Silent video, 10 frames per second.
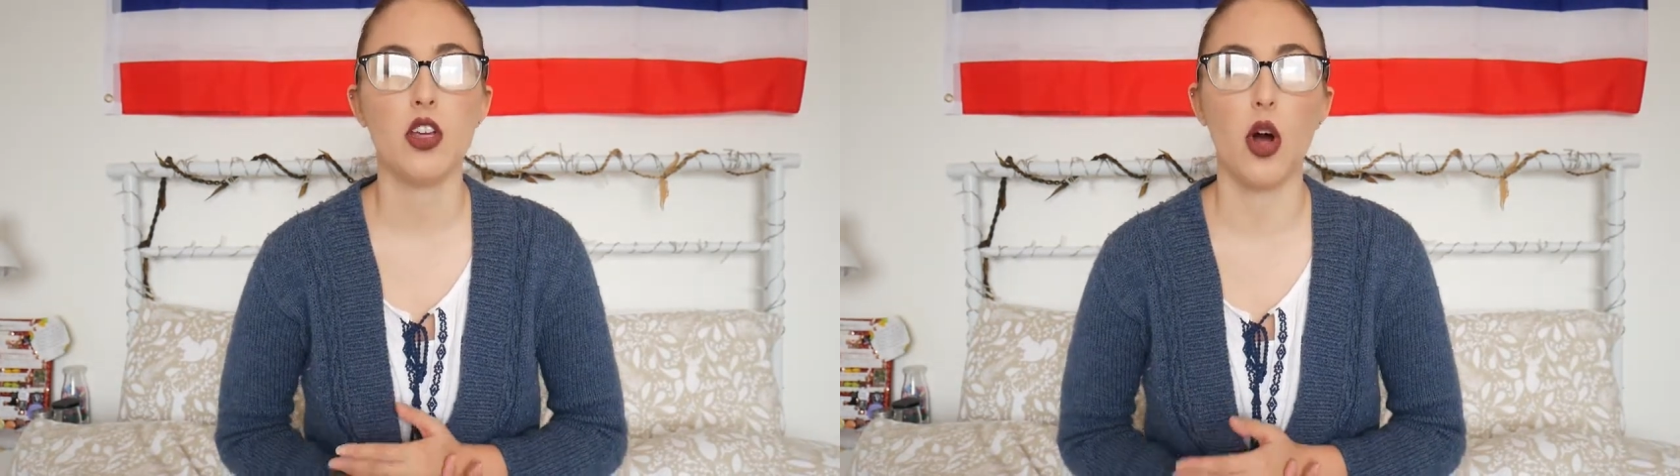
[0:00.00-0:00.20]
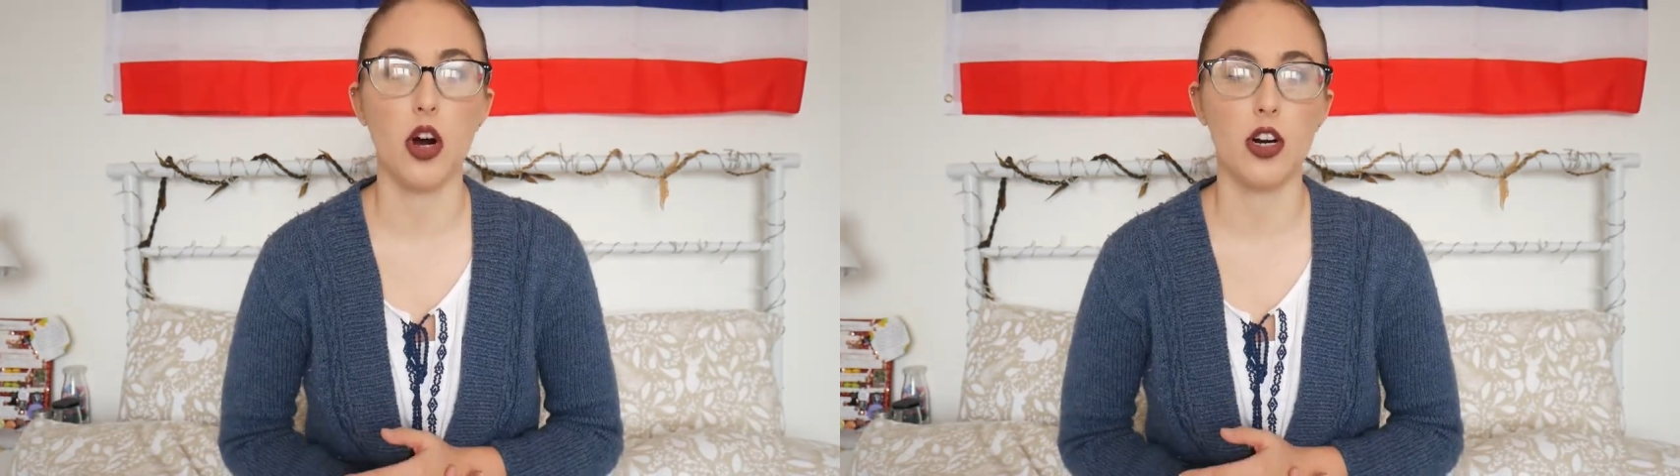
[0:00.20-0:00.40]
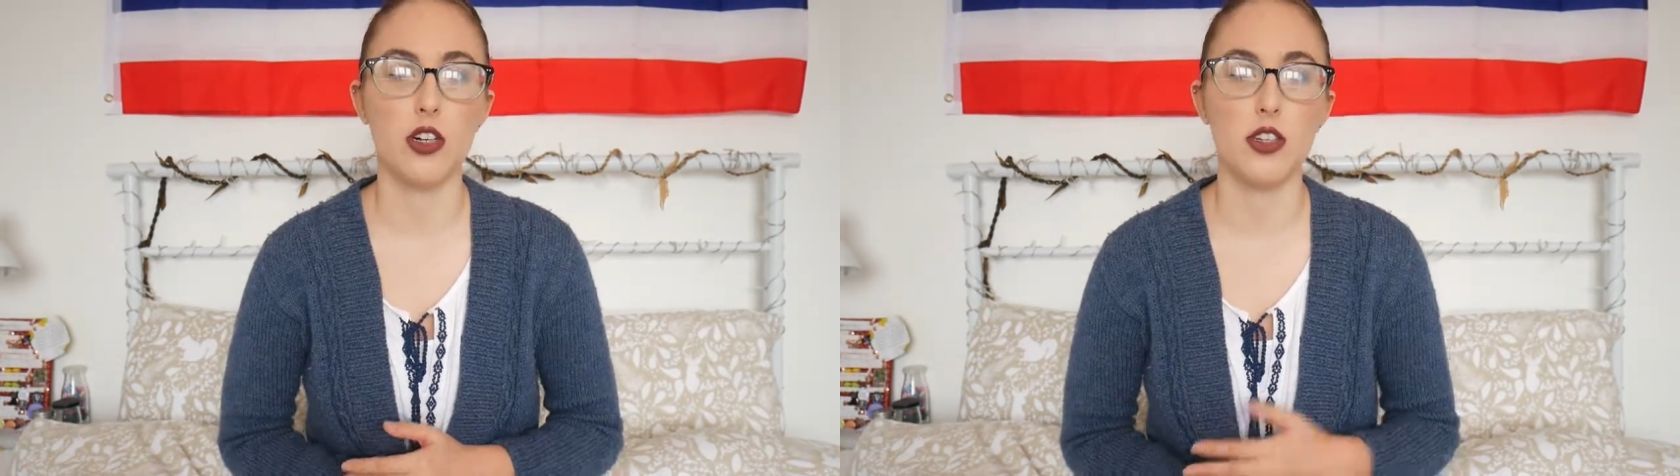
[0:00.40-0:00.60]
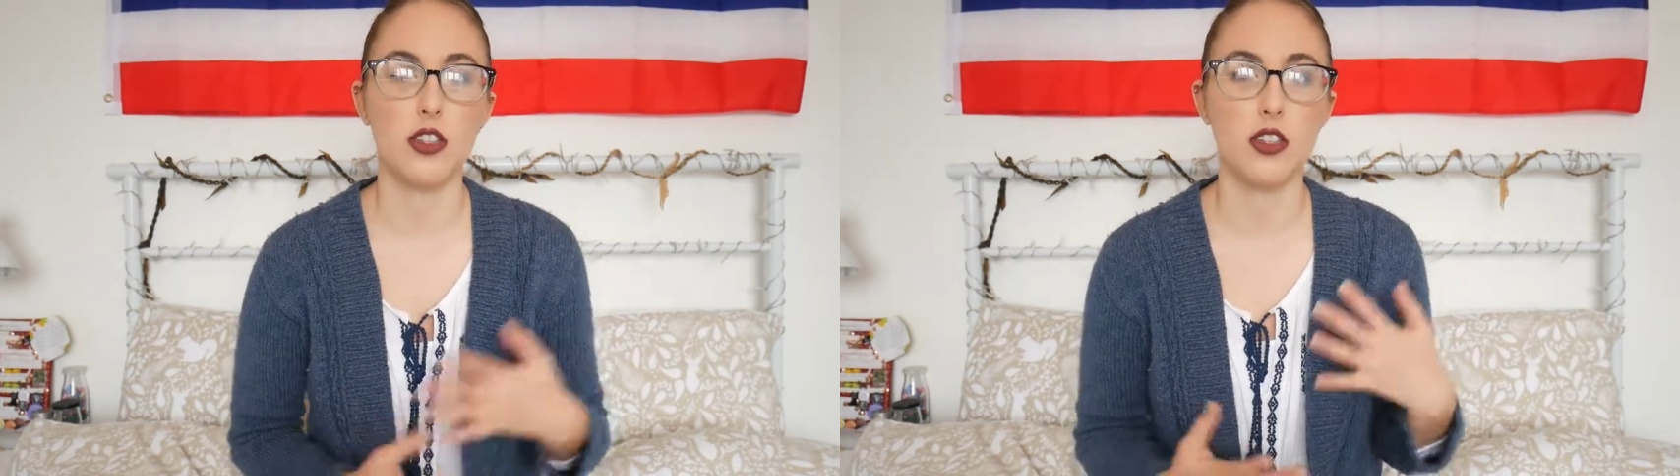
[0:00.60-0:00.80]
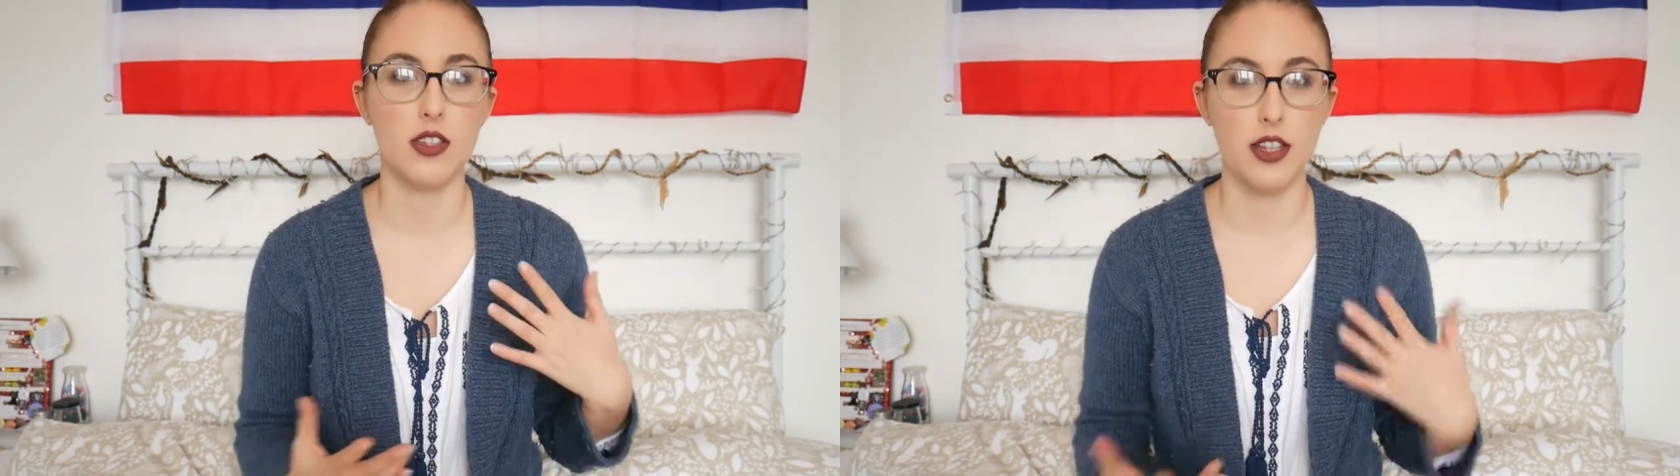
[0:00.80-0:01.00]

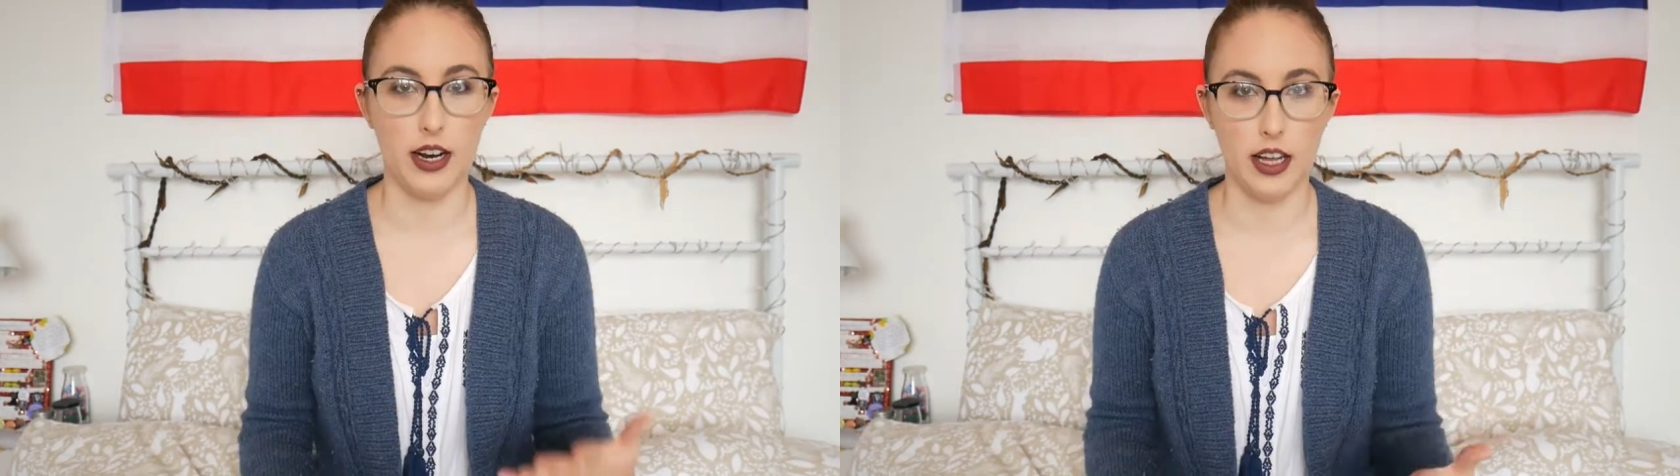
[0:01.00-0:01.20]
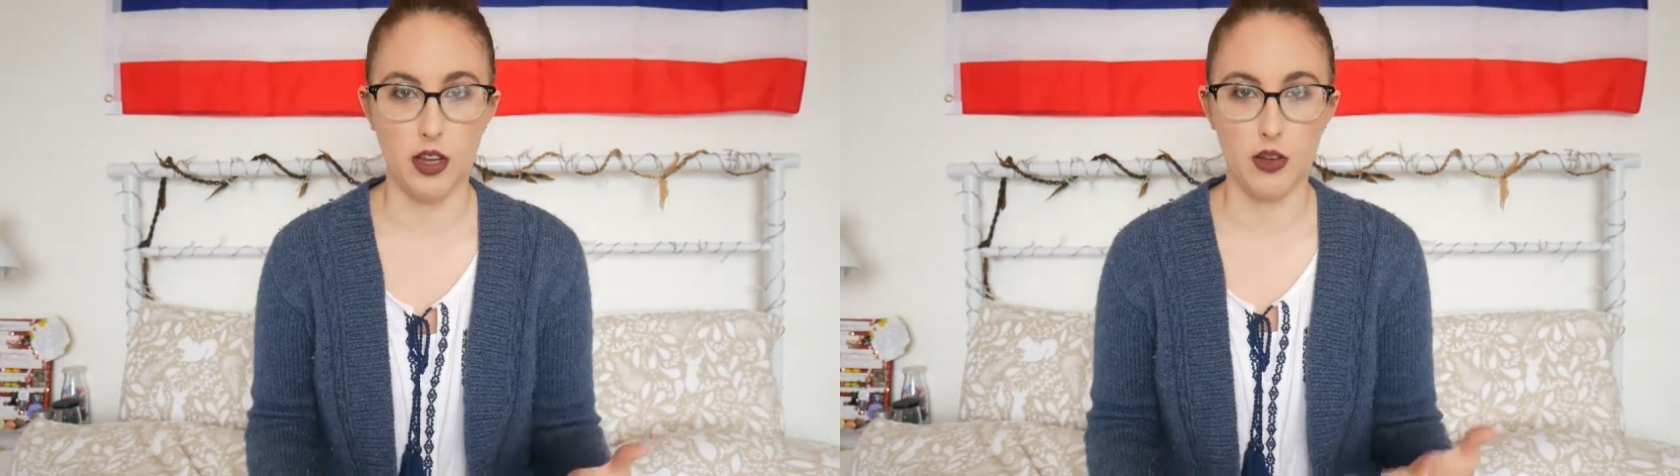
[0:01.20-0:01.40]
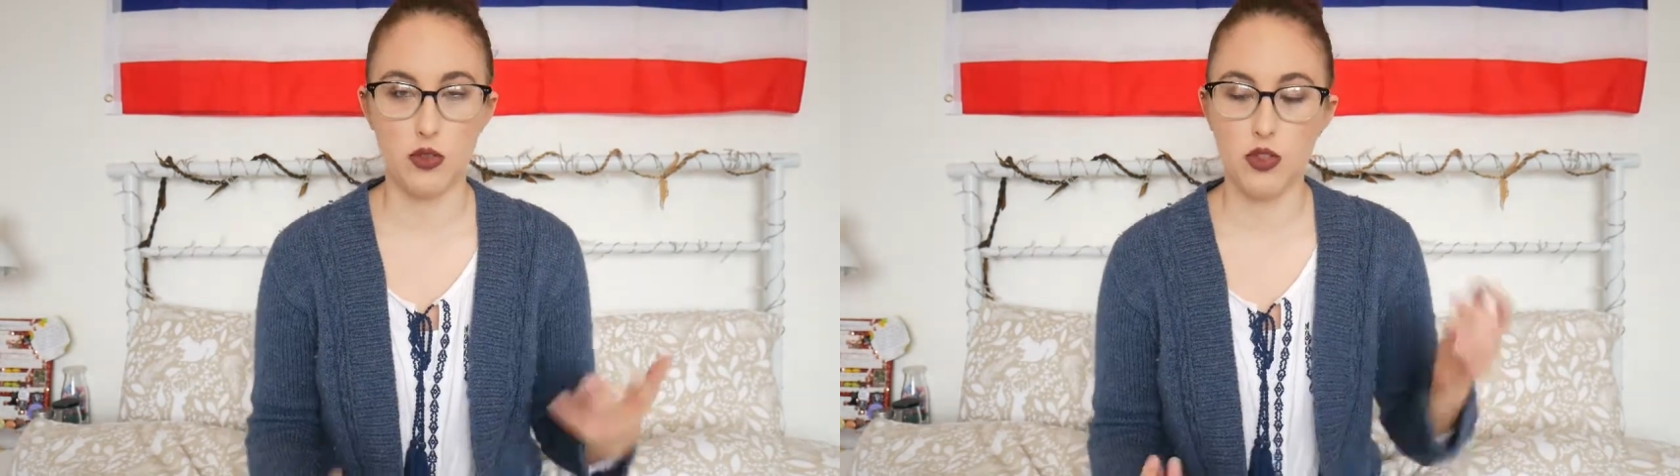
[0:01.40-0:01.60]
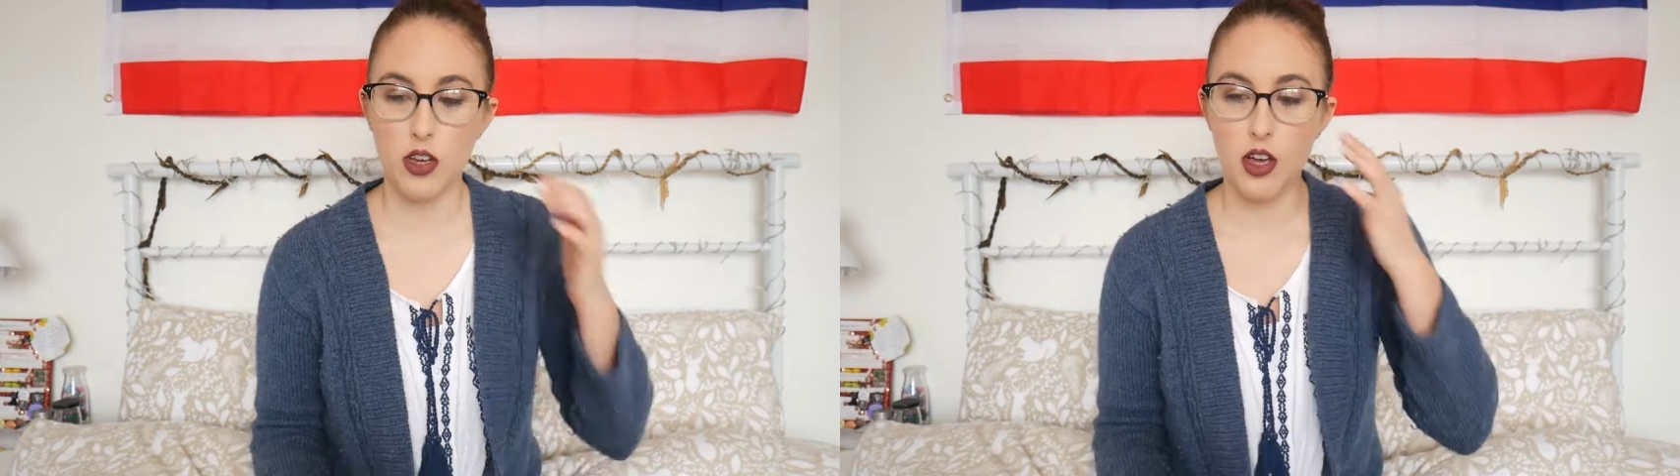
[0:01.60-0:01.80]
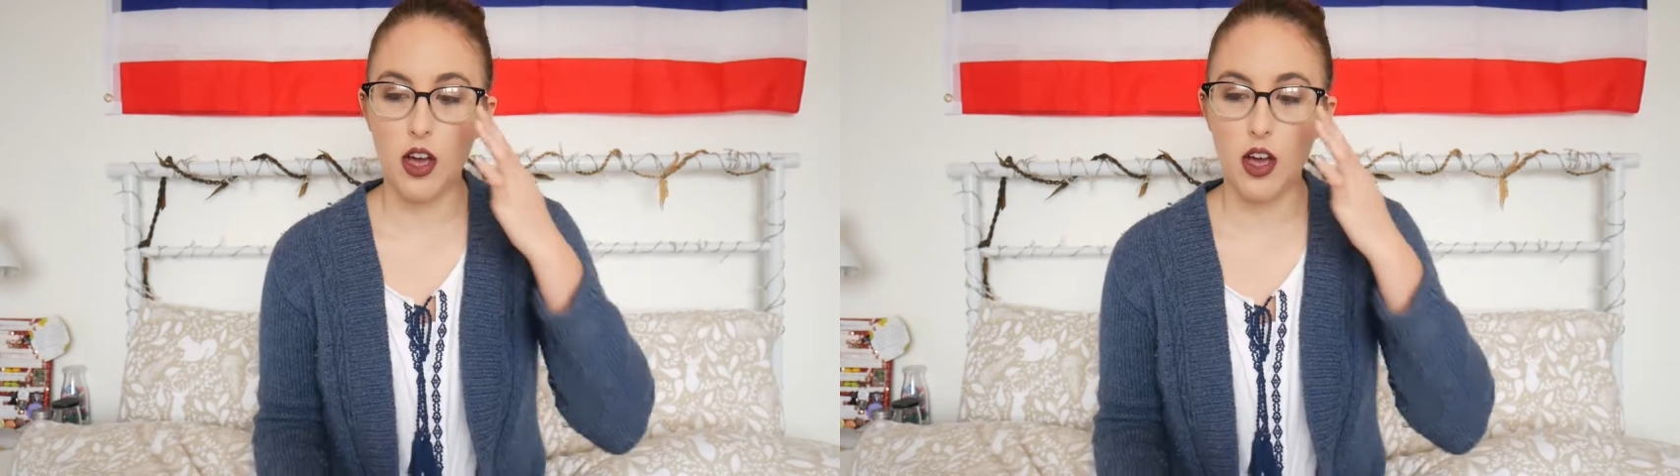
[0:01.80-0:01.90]
yarns that I use,